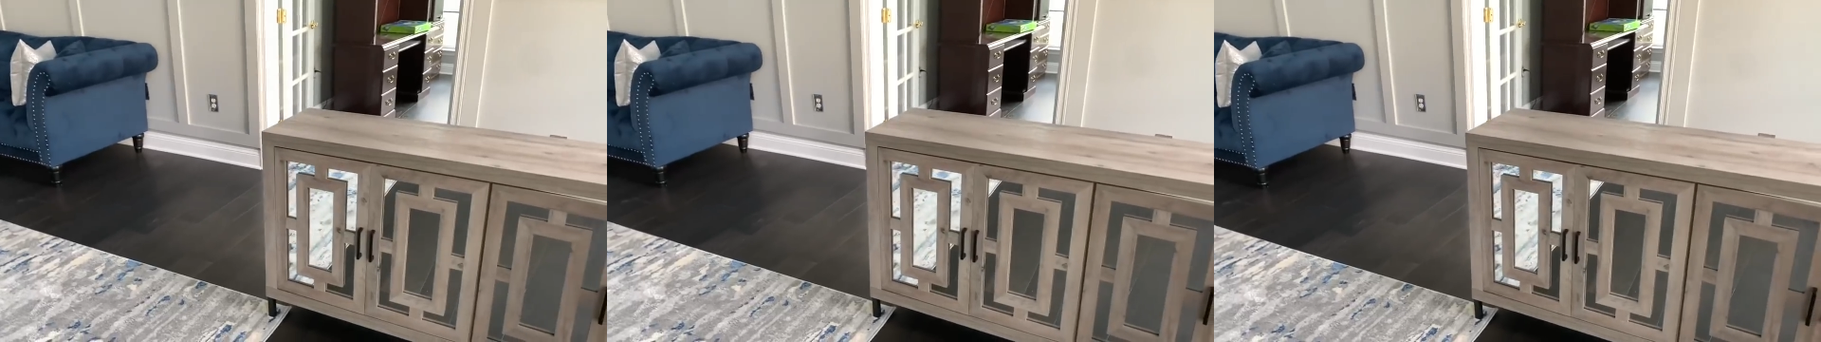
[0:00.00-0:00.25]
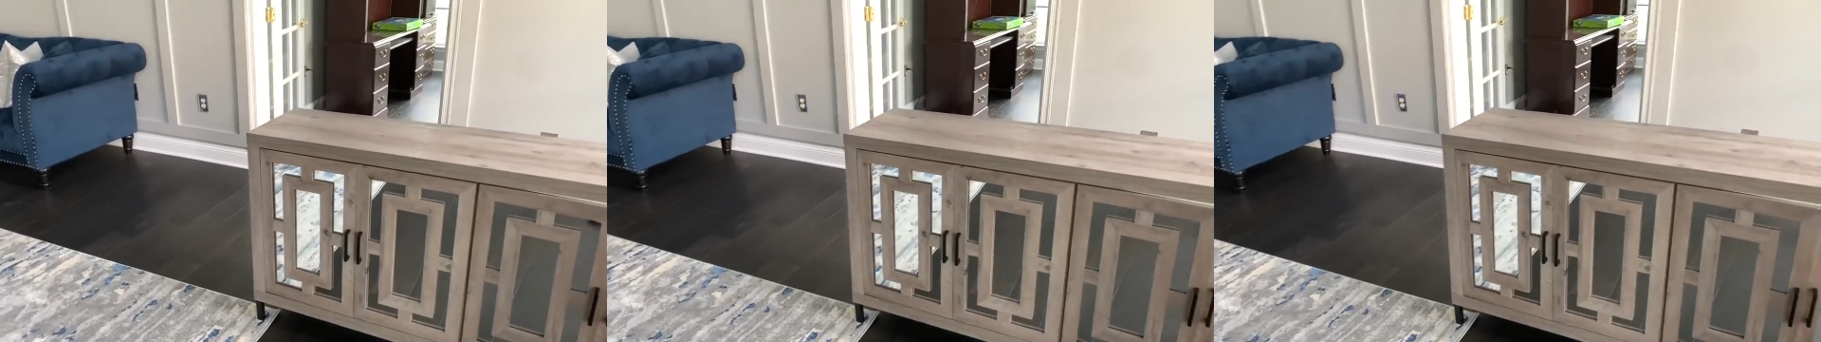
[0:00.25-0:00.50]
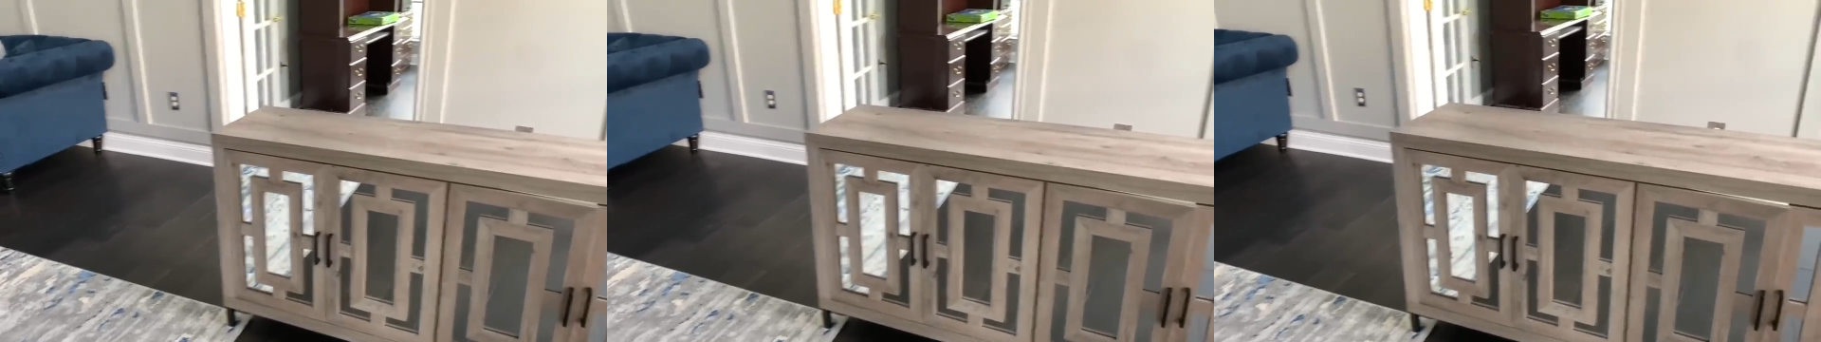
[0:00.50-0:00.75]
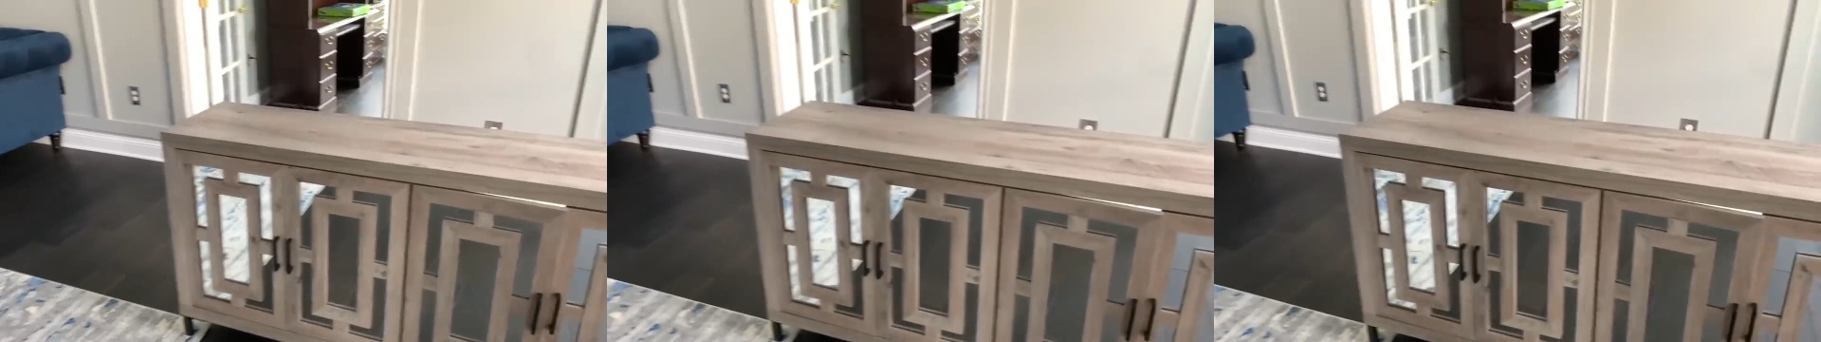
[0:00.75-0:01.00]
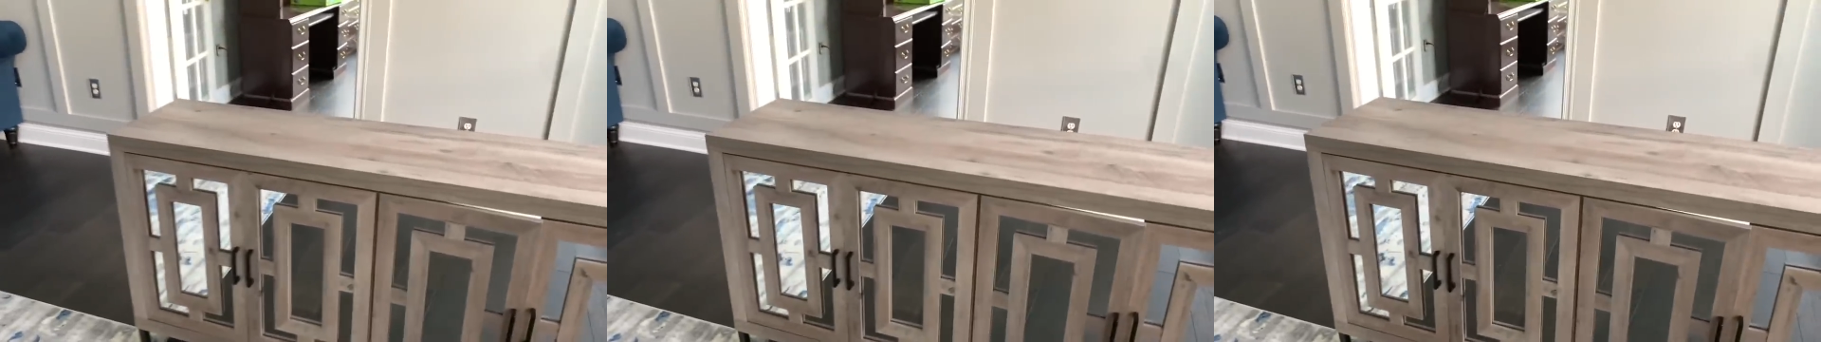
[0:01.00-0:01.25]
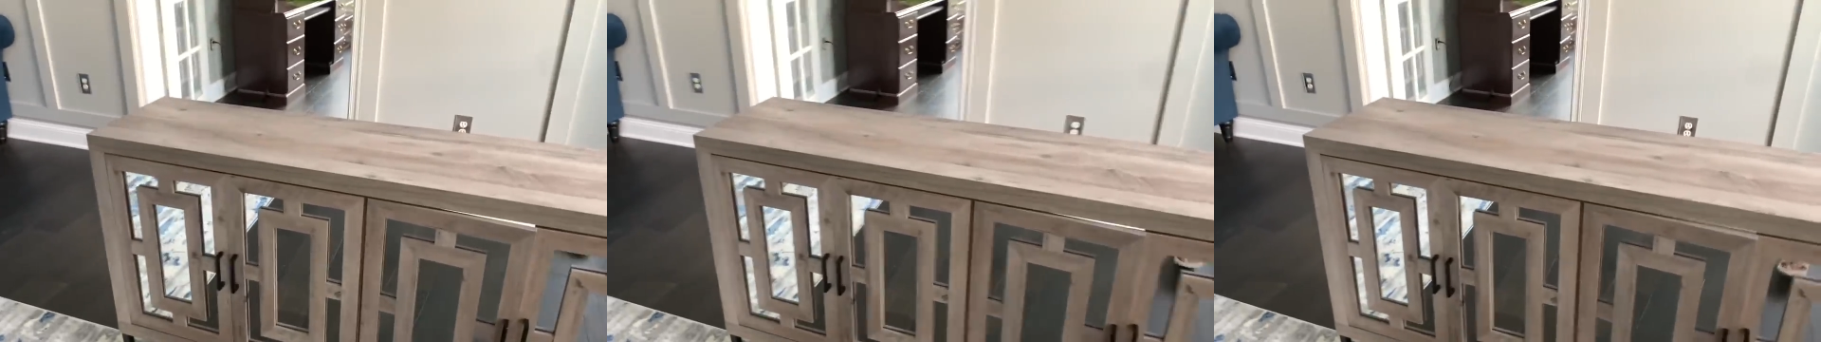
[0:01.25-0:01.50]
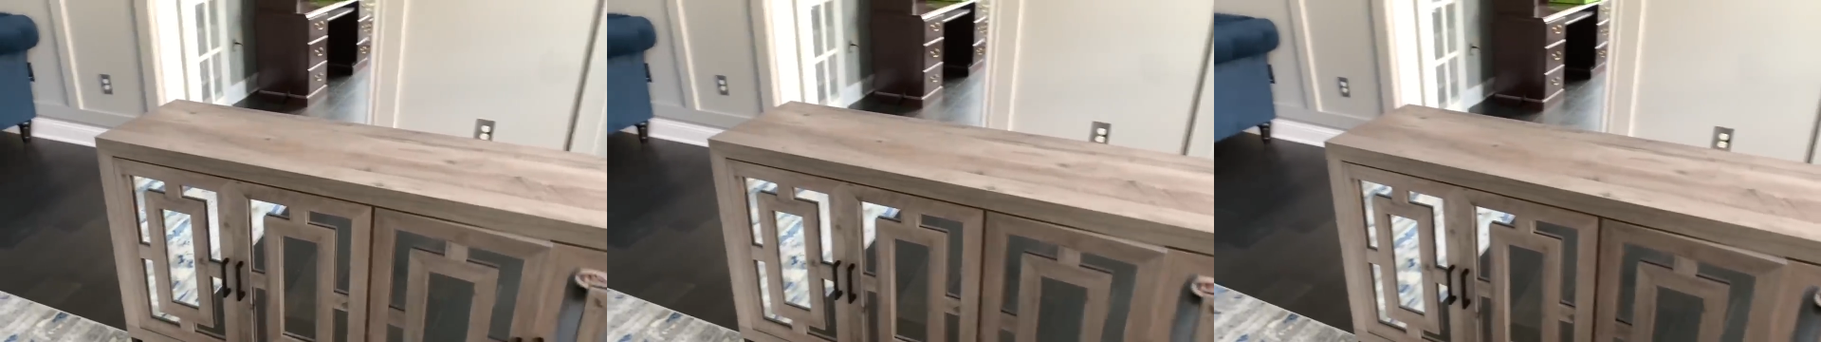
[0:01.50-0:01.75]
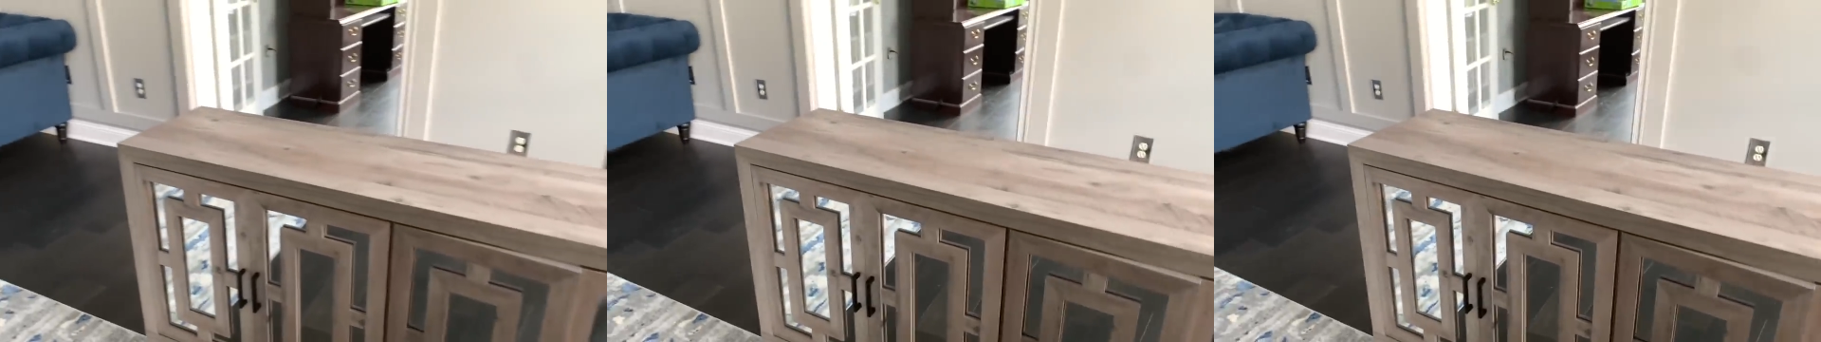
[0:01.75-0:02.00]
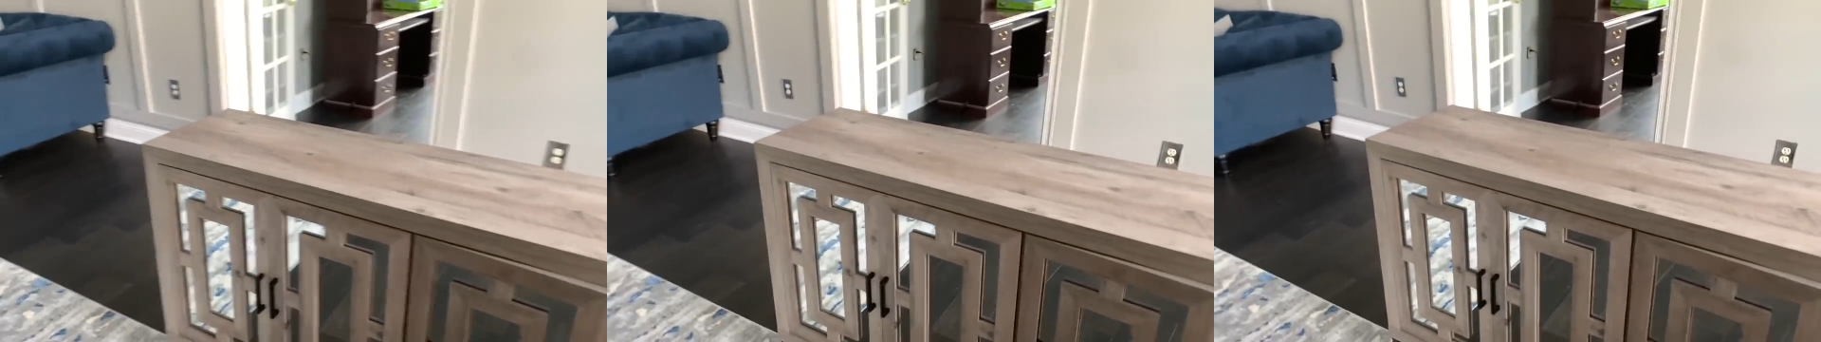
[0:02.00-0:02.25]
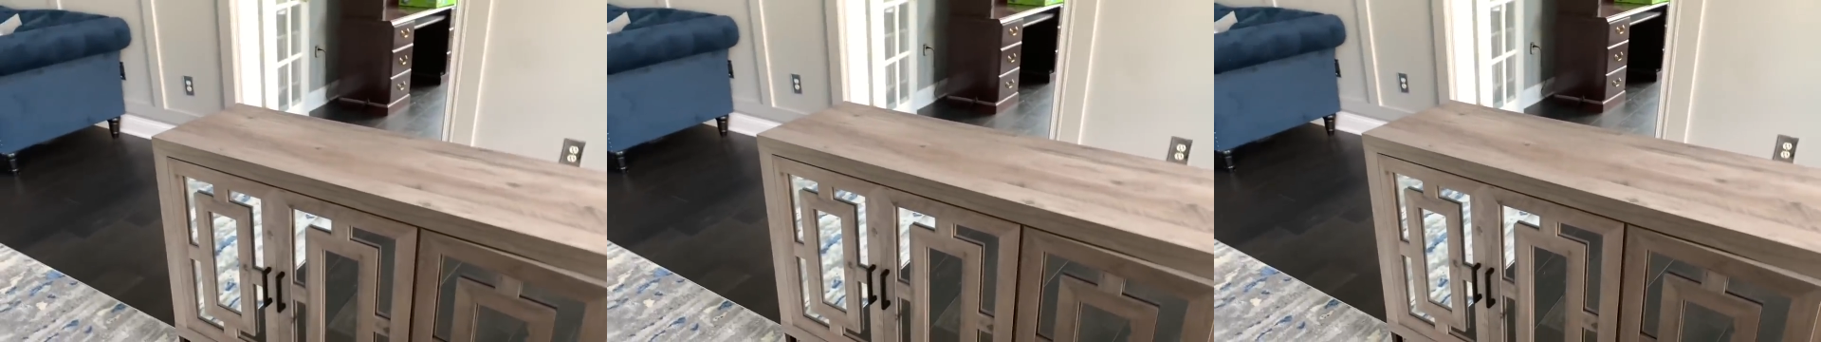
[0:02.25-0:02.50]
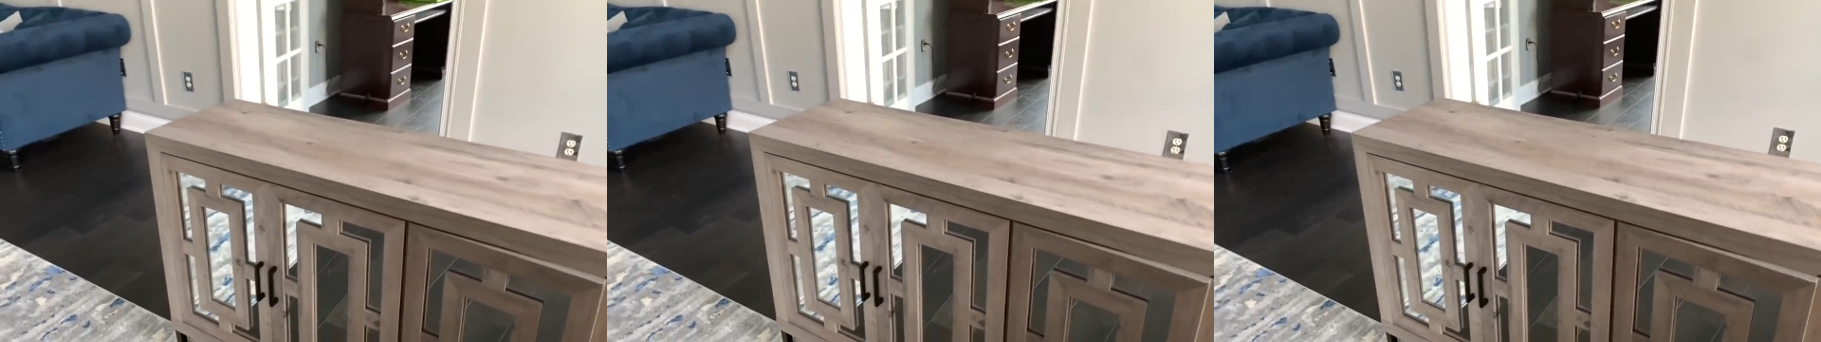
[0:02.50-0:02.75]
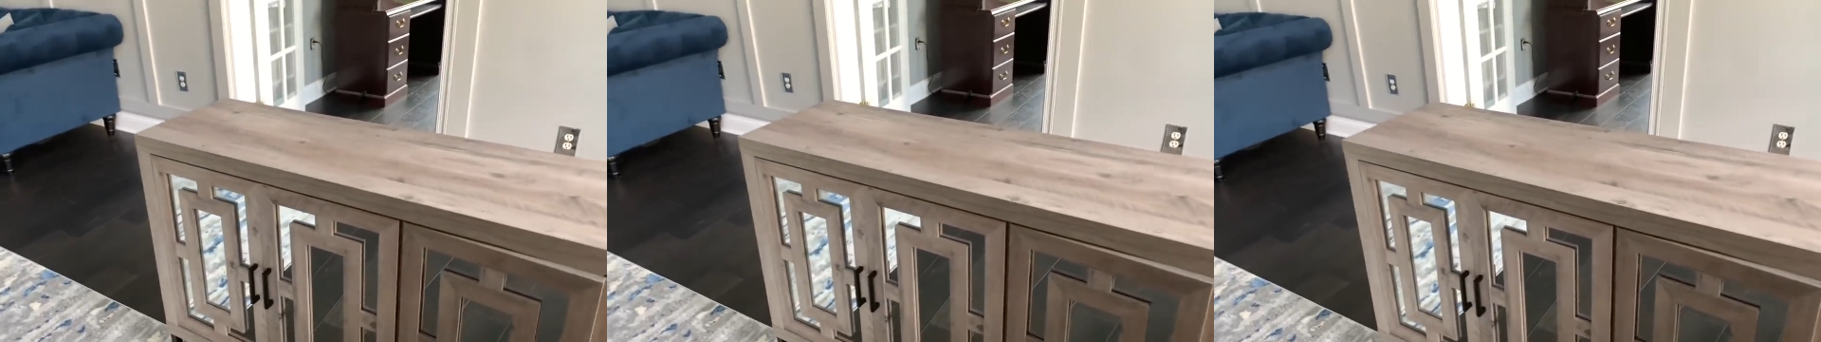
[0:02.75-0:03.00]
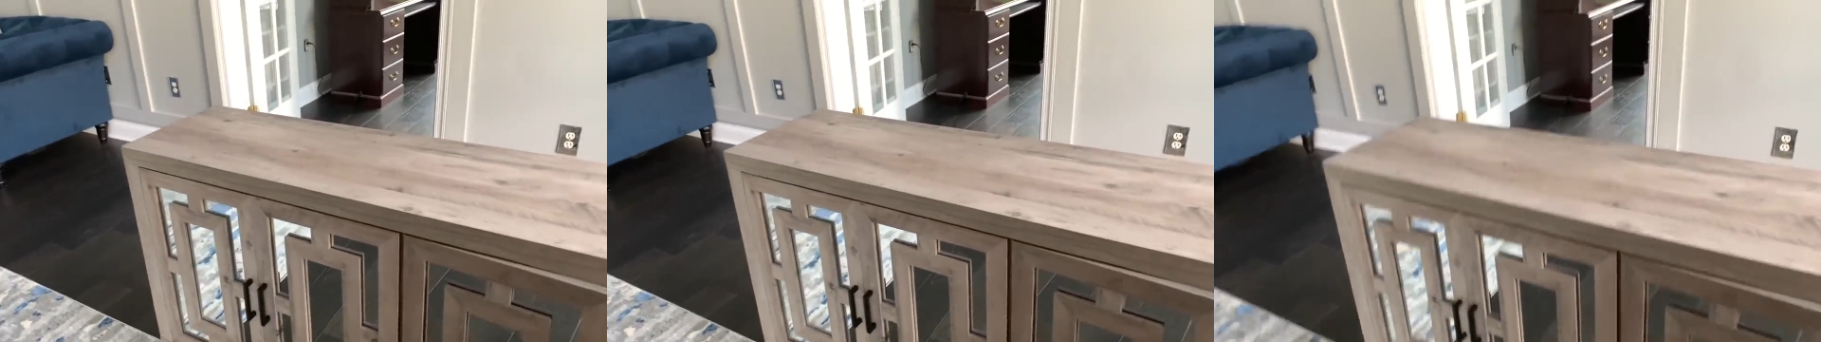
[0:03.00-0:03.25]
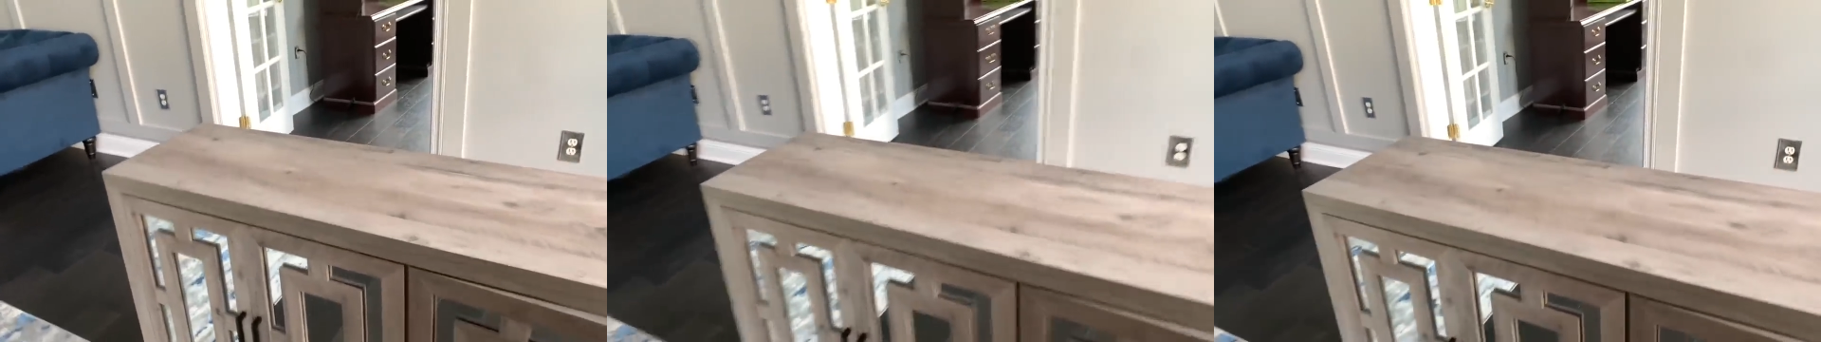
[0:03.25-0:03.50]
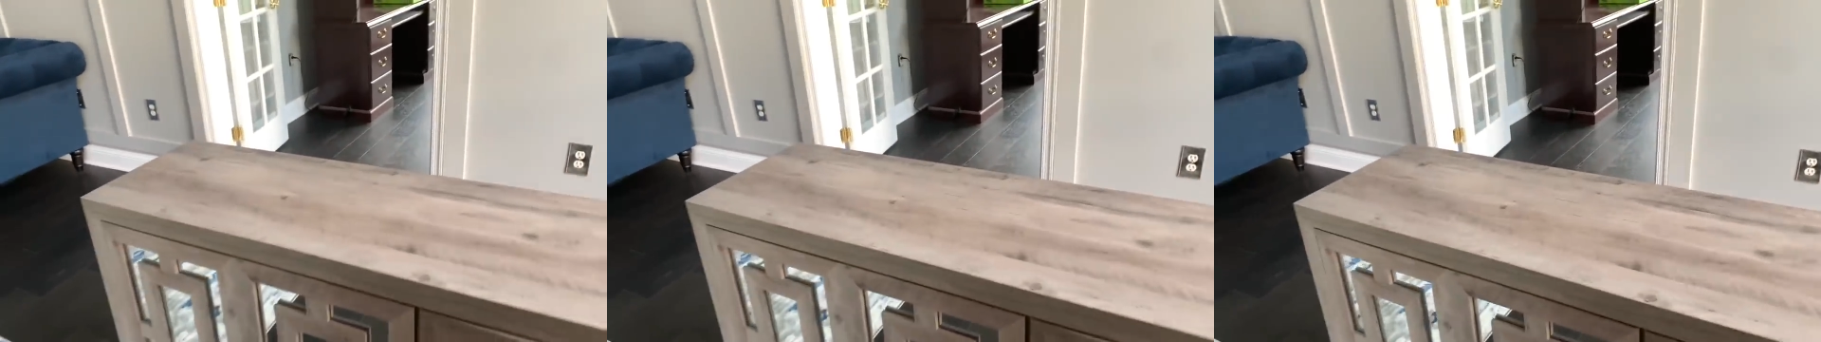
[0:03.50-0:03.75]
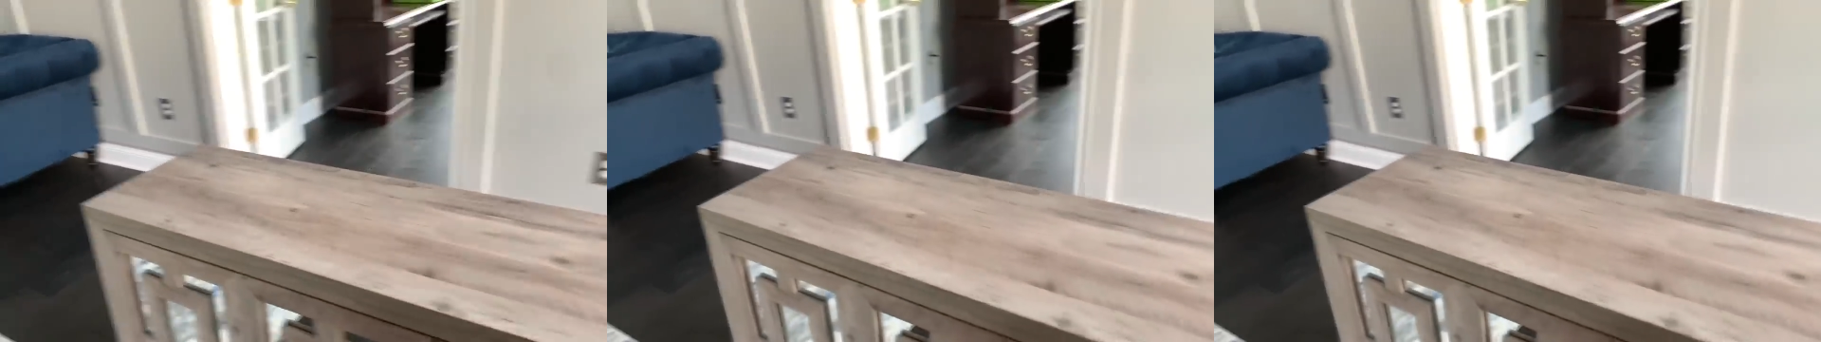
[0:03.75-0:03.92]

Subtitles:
No face is visible, so there are no lips to read.